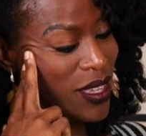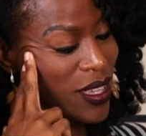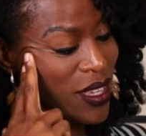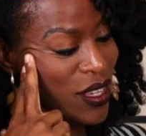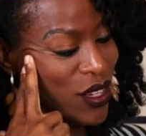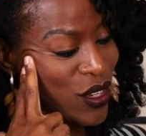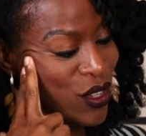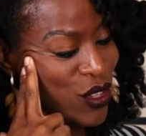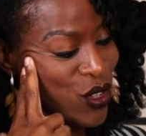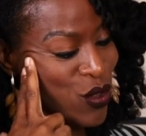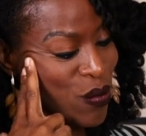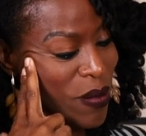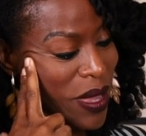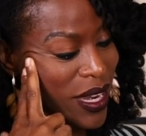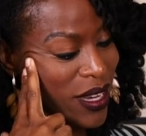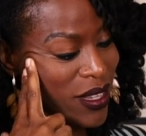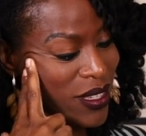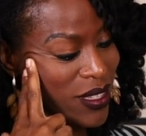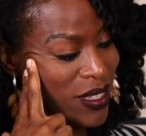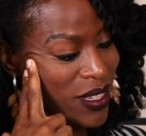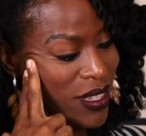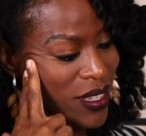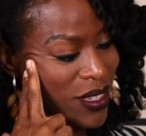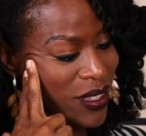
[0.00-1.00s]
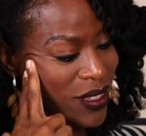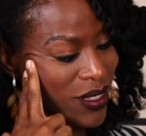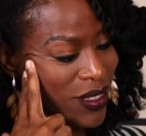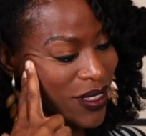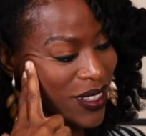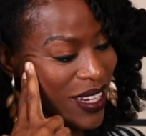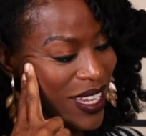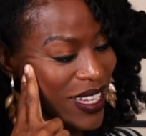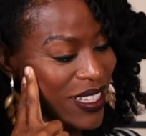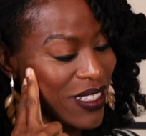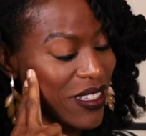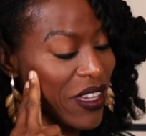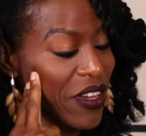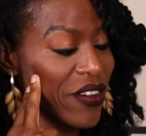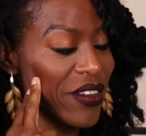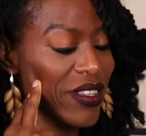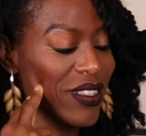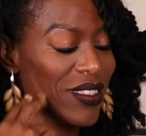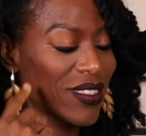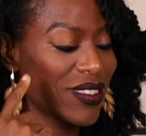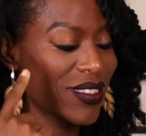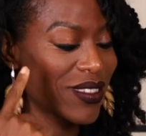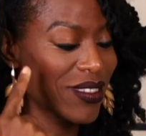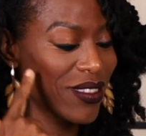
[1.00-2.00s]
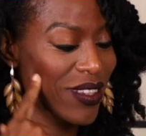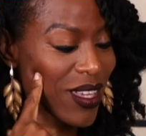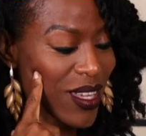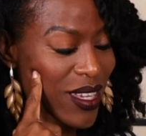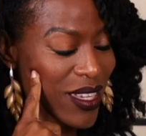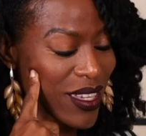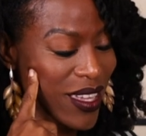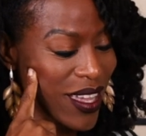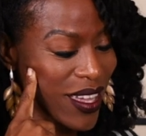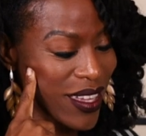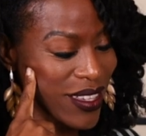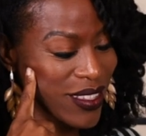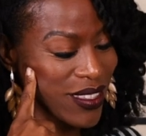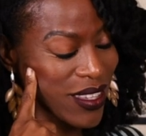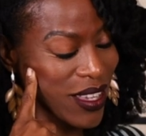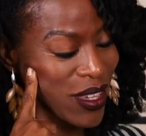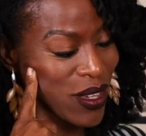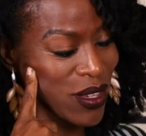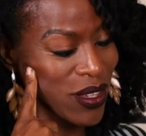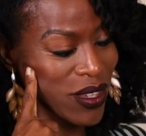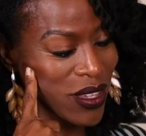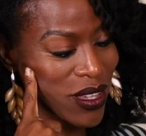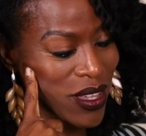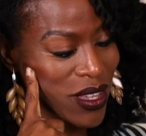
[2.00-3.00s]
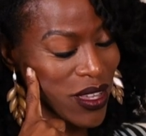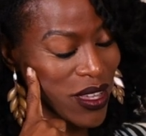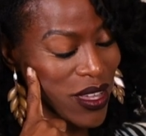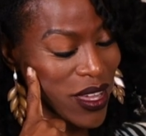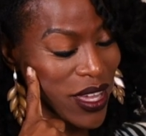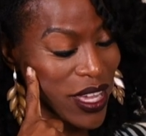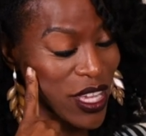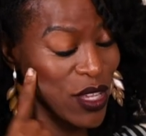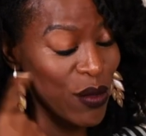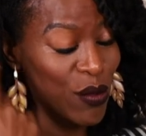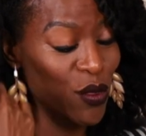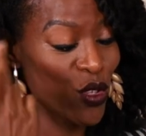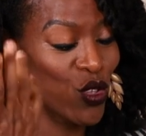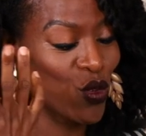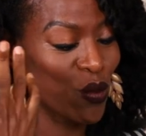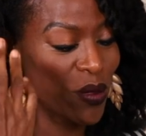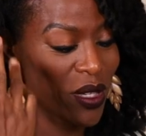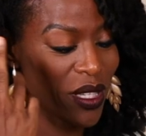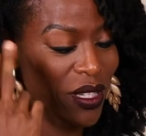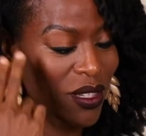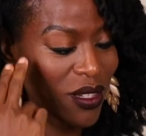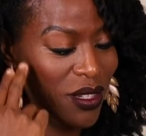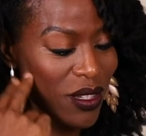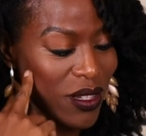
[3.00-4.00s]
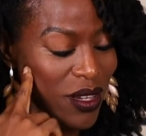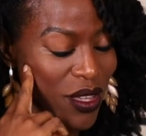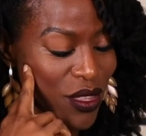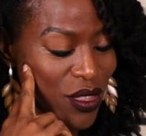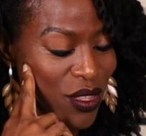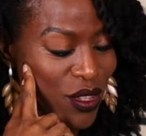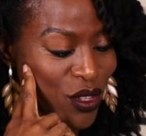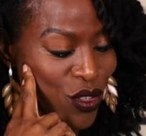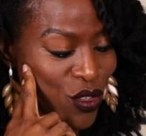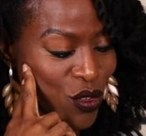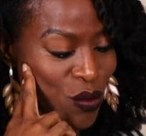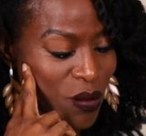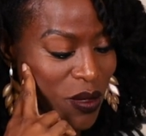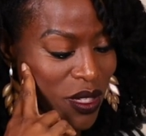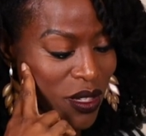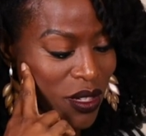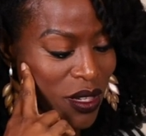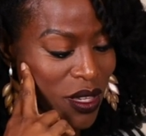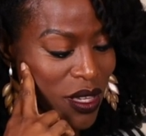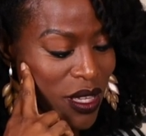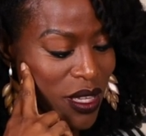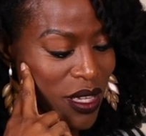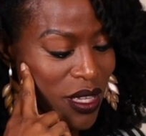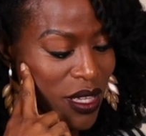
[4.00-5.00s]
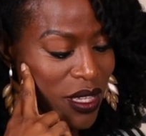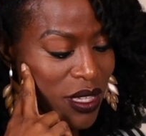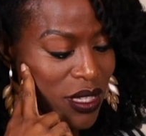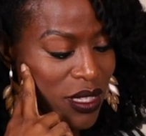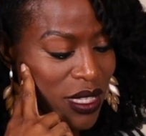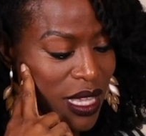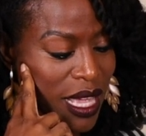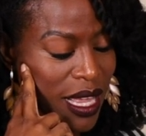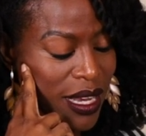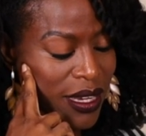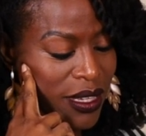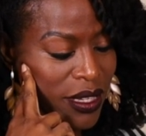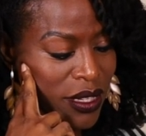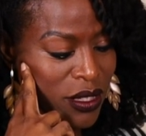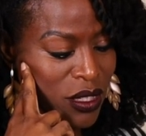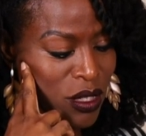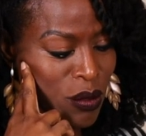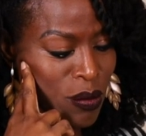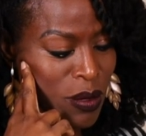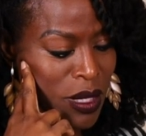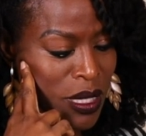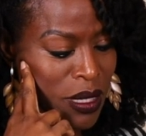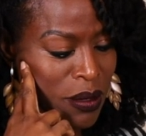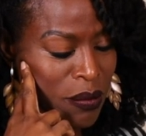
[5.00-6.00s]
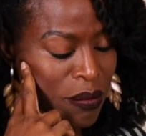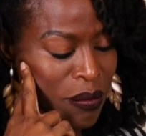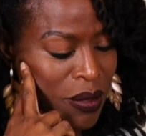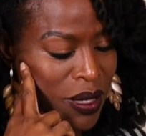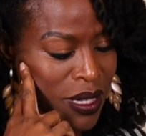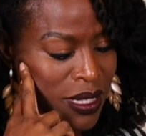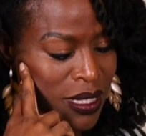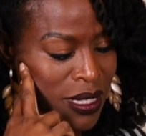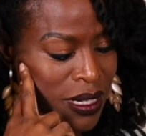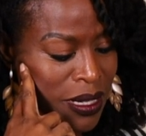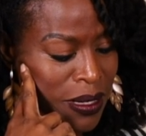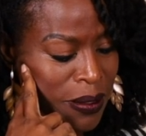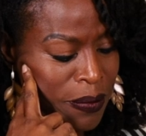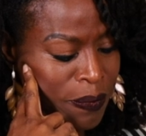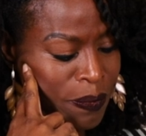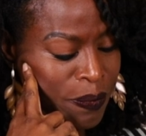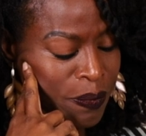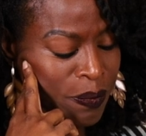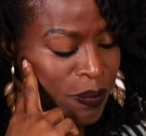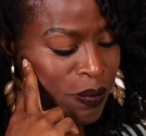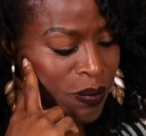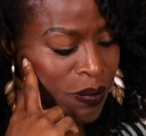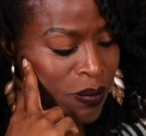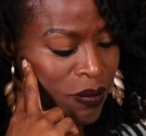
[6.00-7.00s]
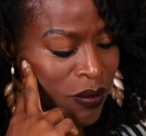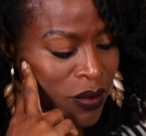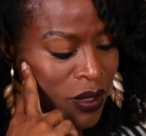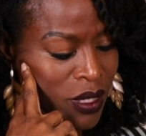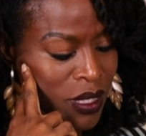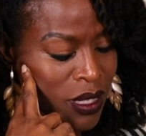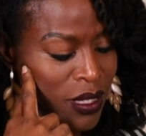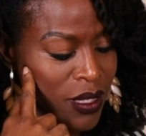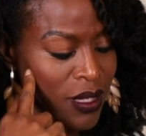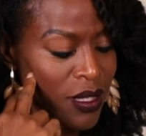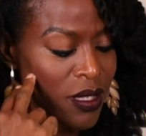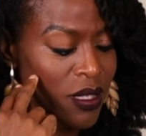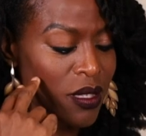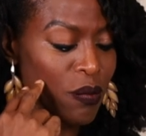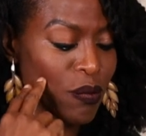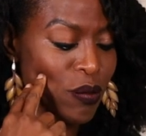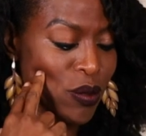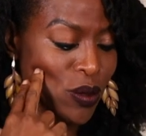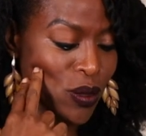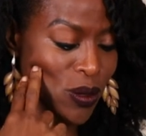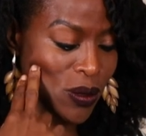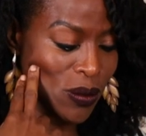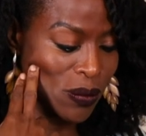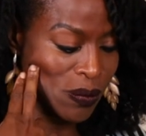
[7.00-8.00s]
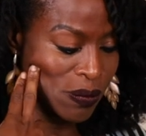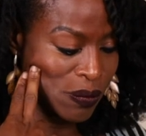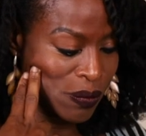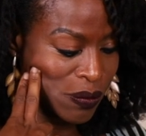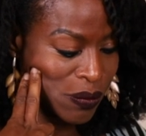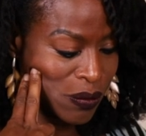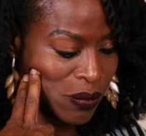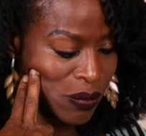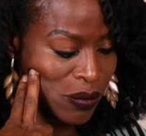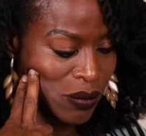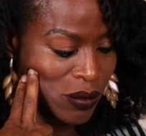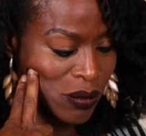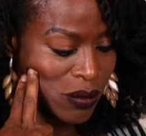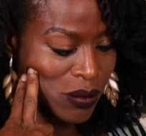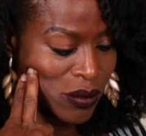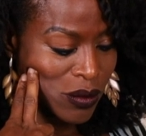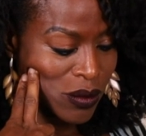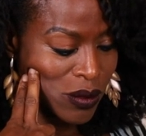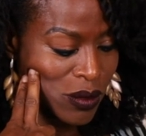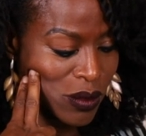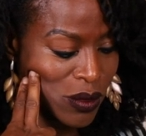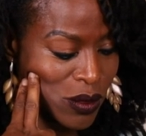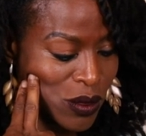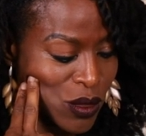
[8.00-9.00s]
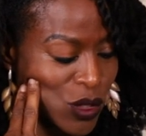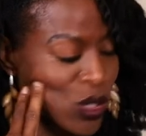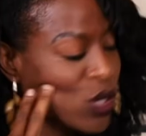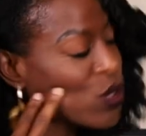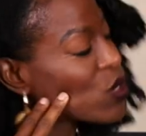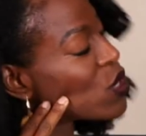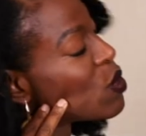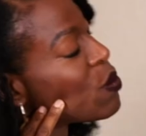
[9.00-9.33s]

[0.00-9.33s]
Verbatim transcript: in humanity like terence i, I say i am human nothing human is alien to me but um, simple talk